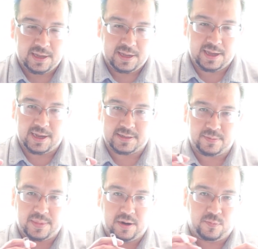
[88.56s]
He has the
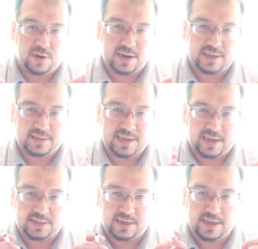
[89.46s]
marijuana
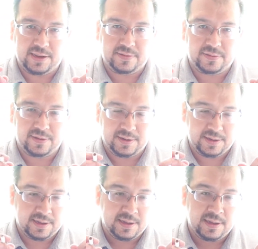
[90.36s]
inside the leaf.
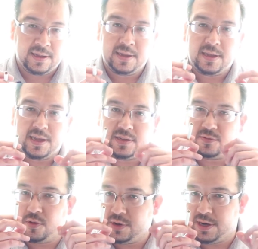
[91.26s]
He's
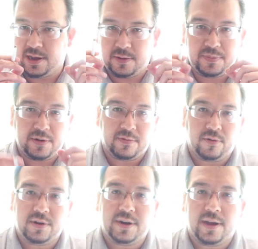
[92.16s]
rolling up and
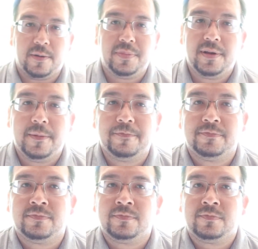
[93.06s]
rolling up.
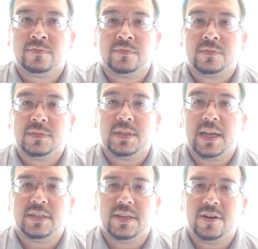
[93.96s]

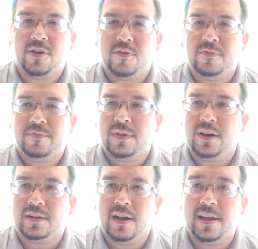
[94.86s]
Next thing you know,
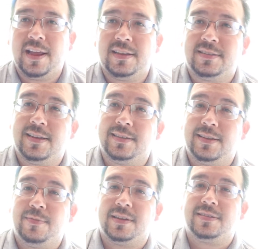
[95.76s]
a gut instinct
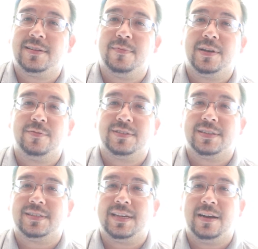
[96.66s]
in my stomach was
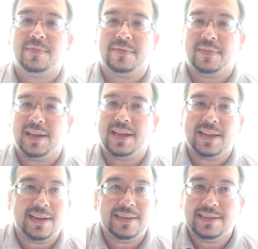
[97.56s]
just telling me,
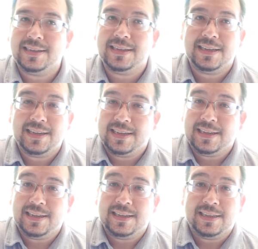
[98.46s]
man,
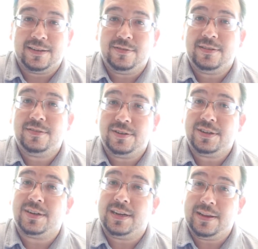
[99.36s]
you
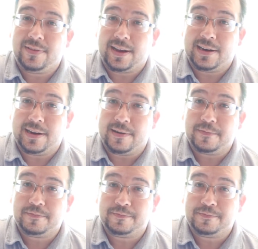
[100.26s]
should leave out of there.